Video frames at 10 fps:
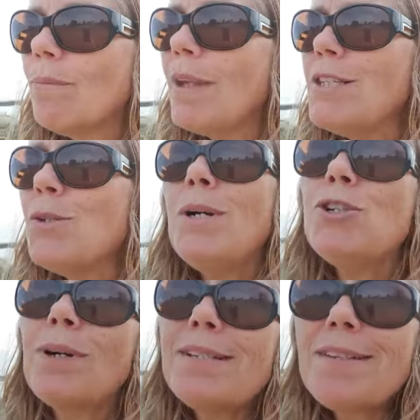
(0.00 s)
So I
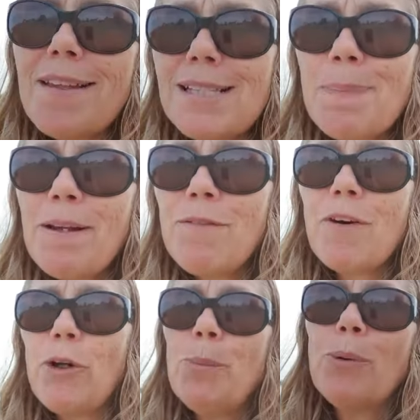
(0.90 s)
trust that that's been
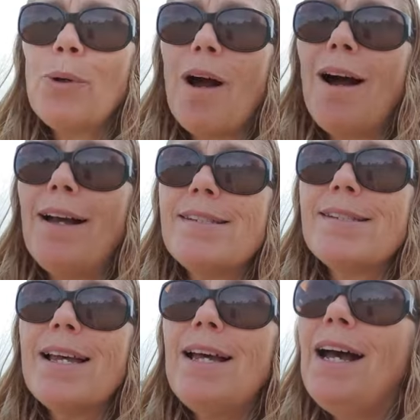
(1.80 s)
valuable, guys.
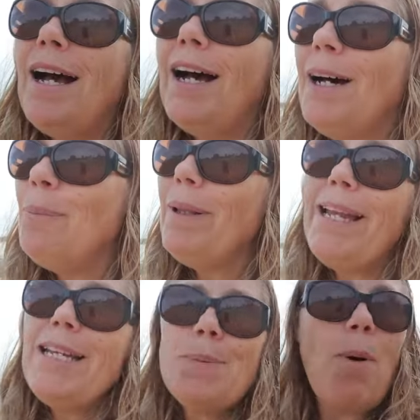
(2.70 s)
Uh,
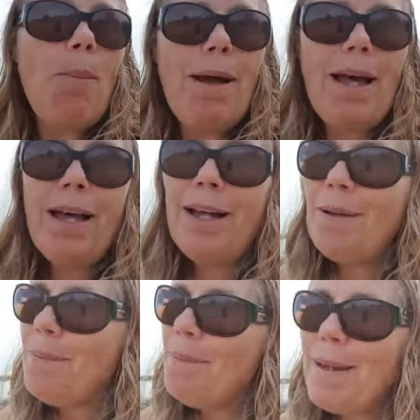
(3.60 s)
please pop a
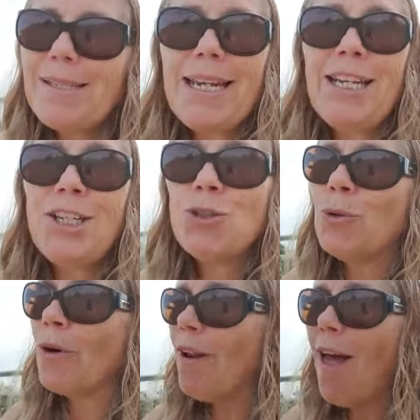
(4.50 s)
message
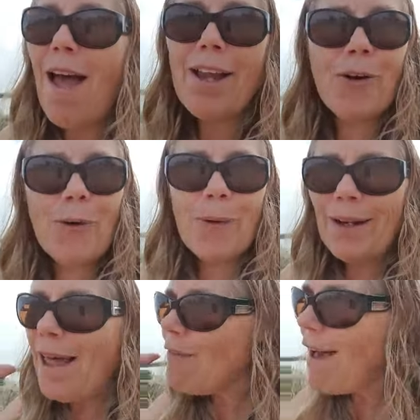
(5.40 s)
or a like or a
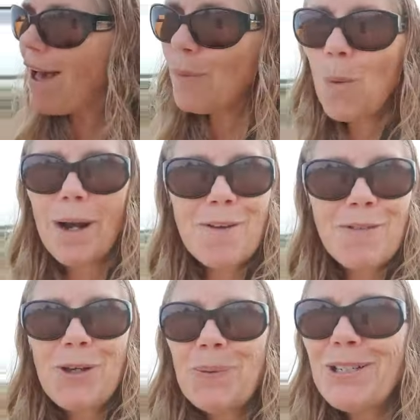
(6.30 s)
love heart, whatever
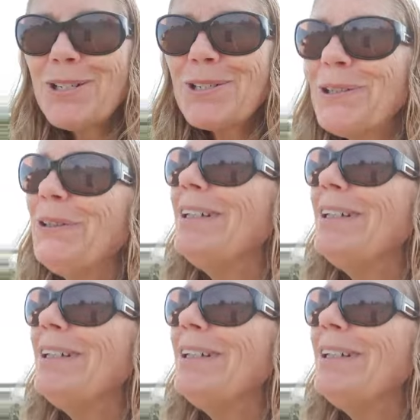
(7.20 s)
you want to do.